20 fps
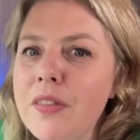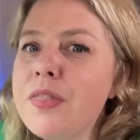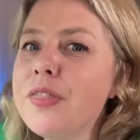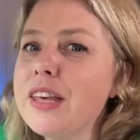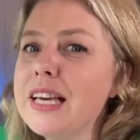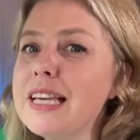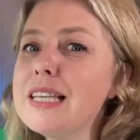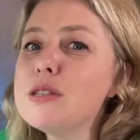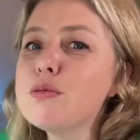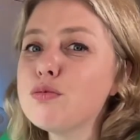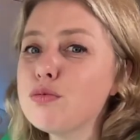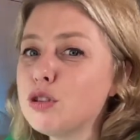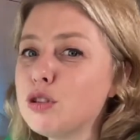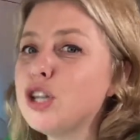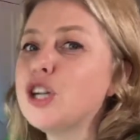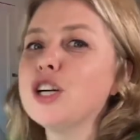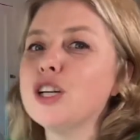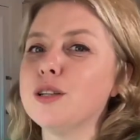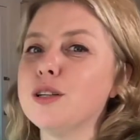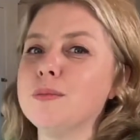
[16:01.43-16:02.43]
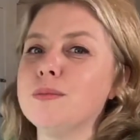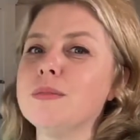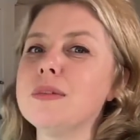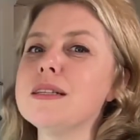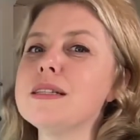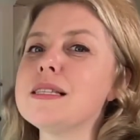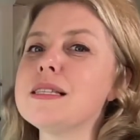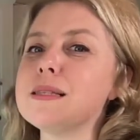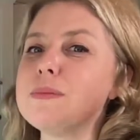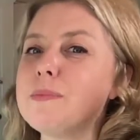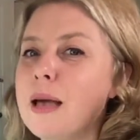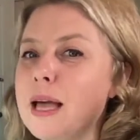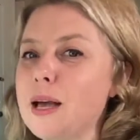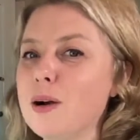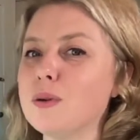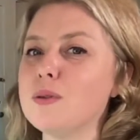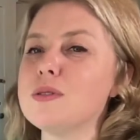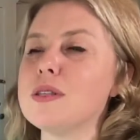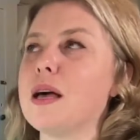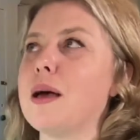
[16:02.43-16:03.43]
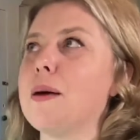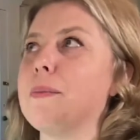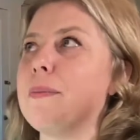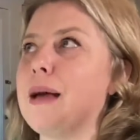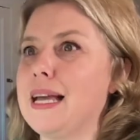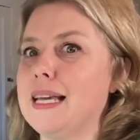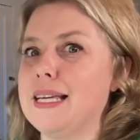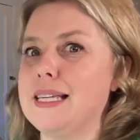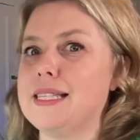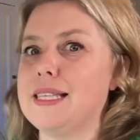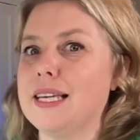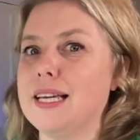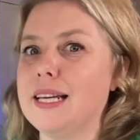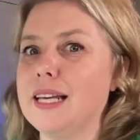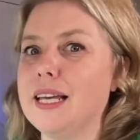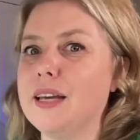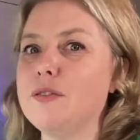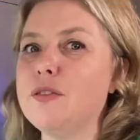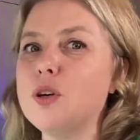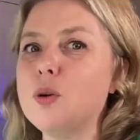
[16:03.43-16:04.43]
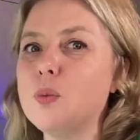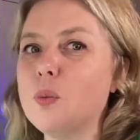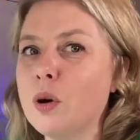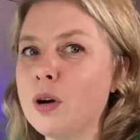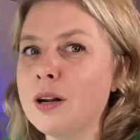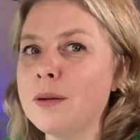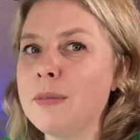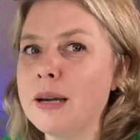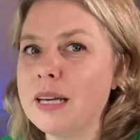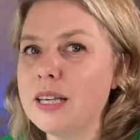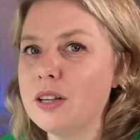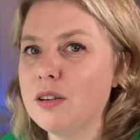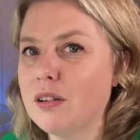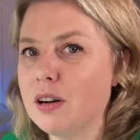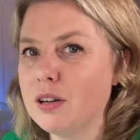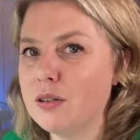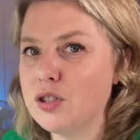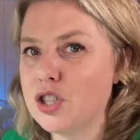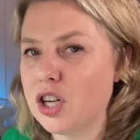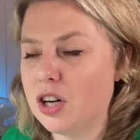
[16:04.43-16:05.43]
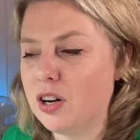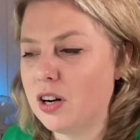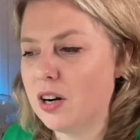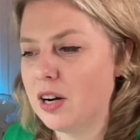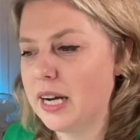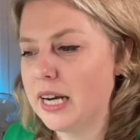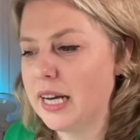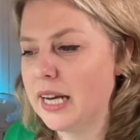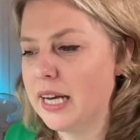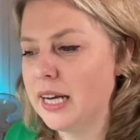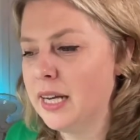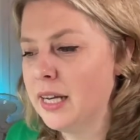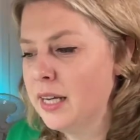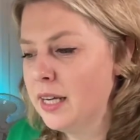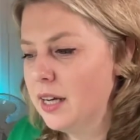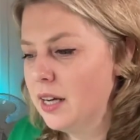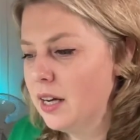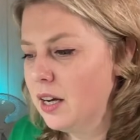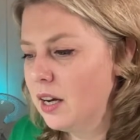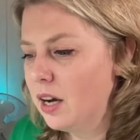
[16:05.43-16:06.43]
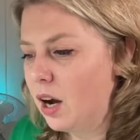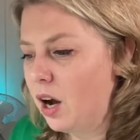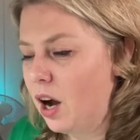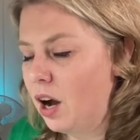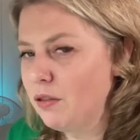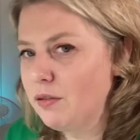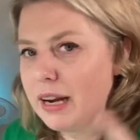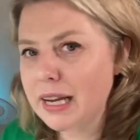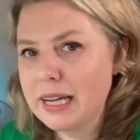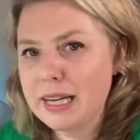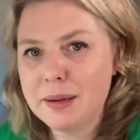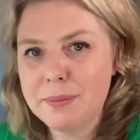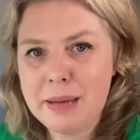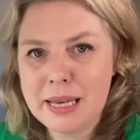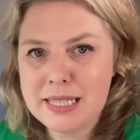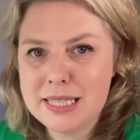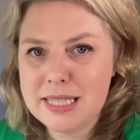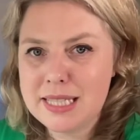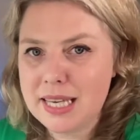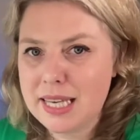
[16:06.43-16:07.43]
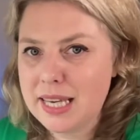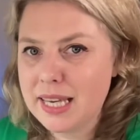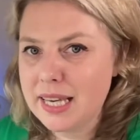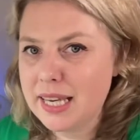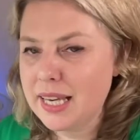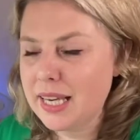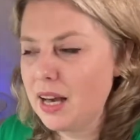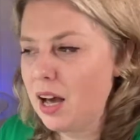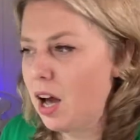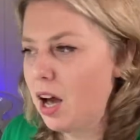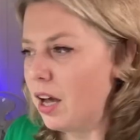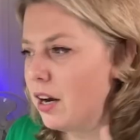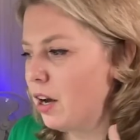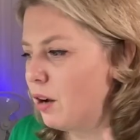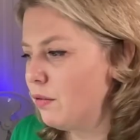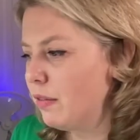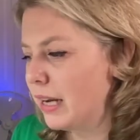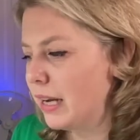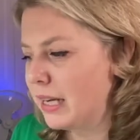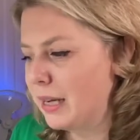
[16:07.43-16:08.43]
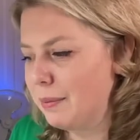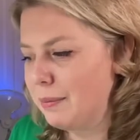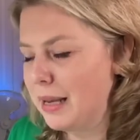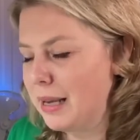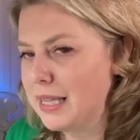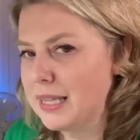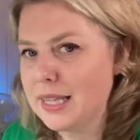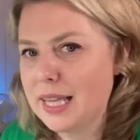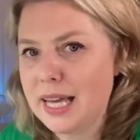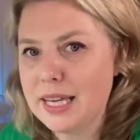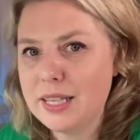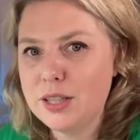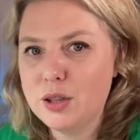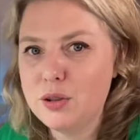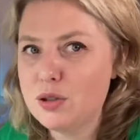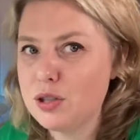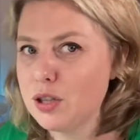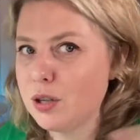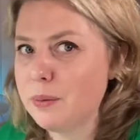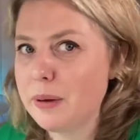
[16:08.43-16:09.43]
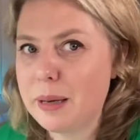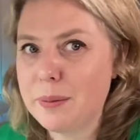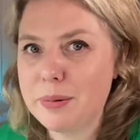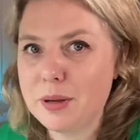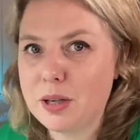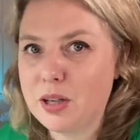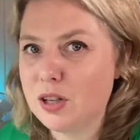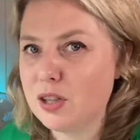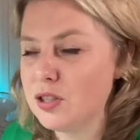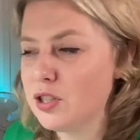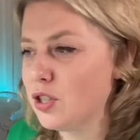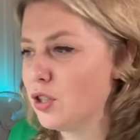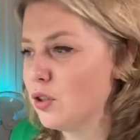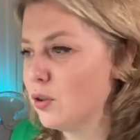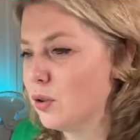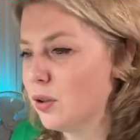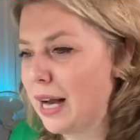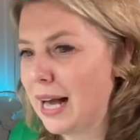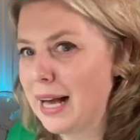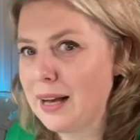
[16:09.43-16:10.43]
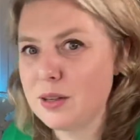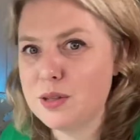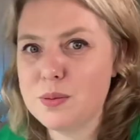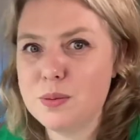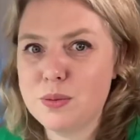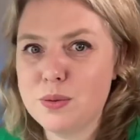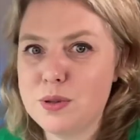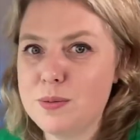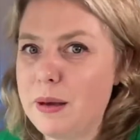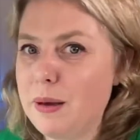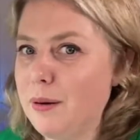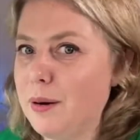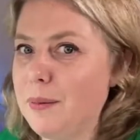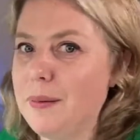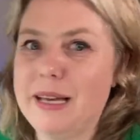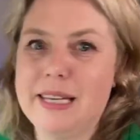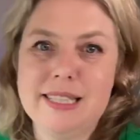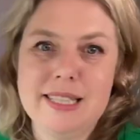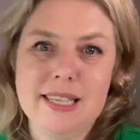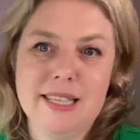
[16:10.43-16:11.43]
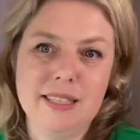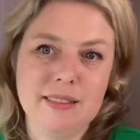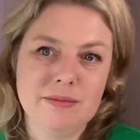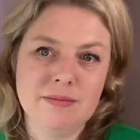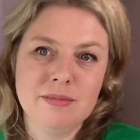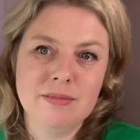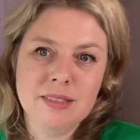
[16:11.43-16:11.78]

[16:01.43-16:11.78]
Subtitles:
This room smells amazing. If you want to make your own chai, I recommend it, and I recommend that you do it because your house will smell amazing.